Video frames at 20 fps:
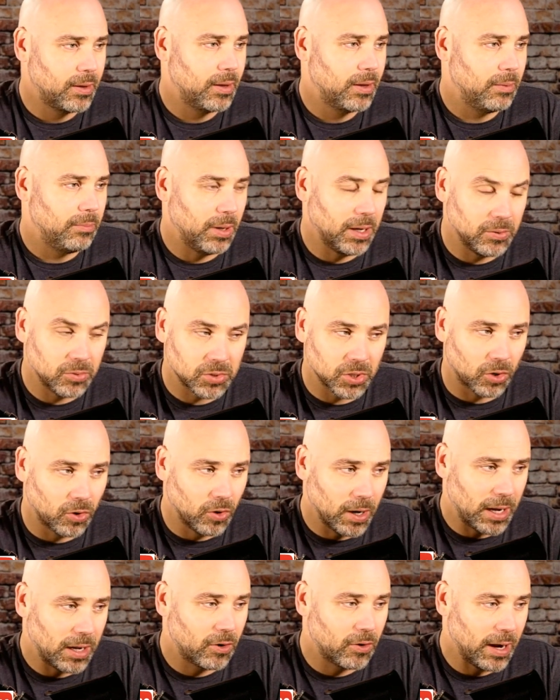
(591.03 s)
But it was a
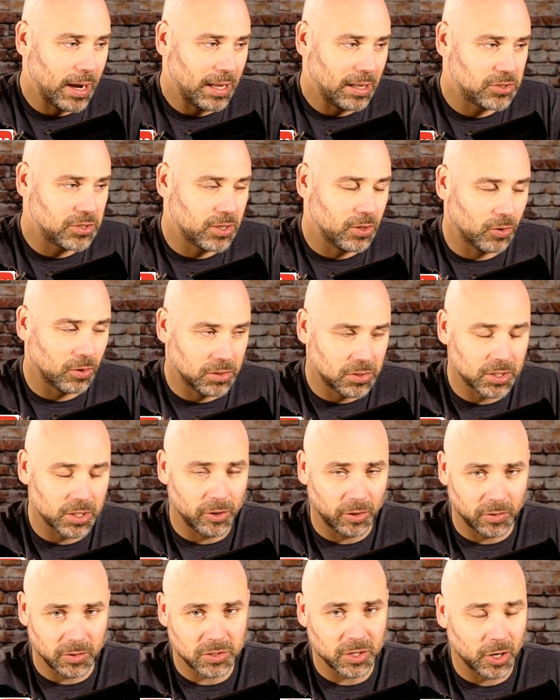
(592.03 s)
great crowd still
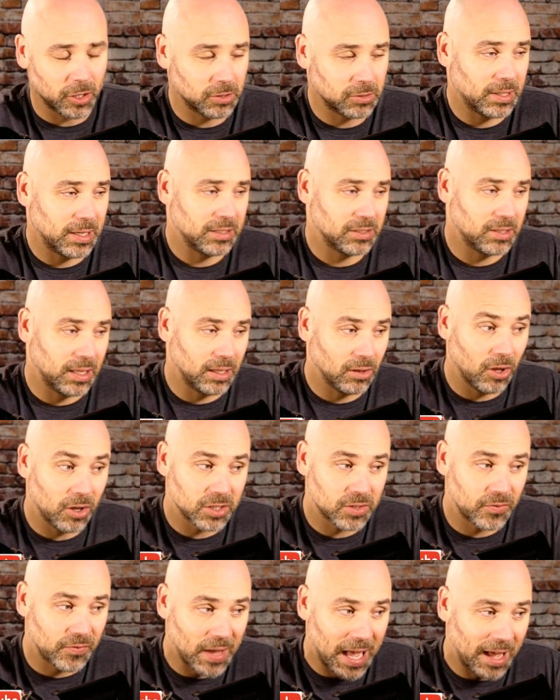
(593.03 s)
considering the circumstance. They lost
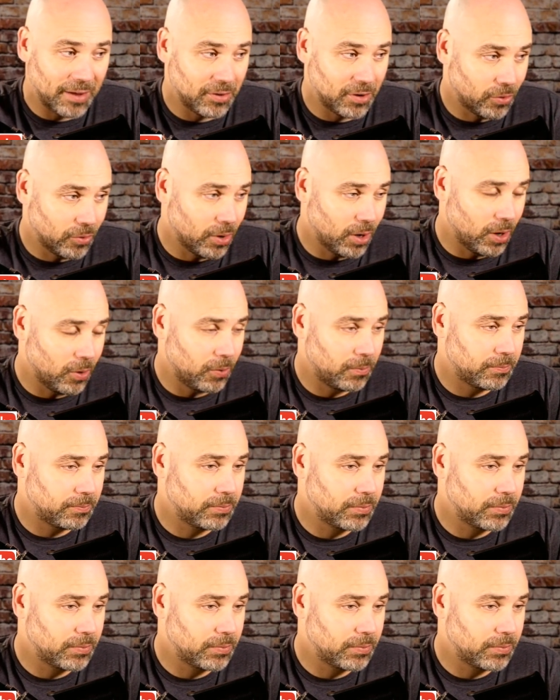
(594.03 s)
5 in a row.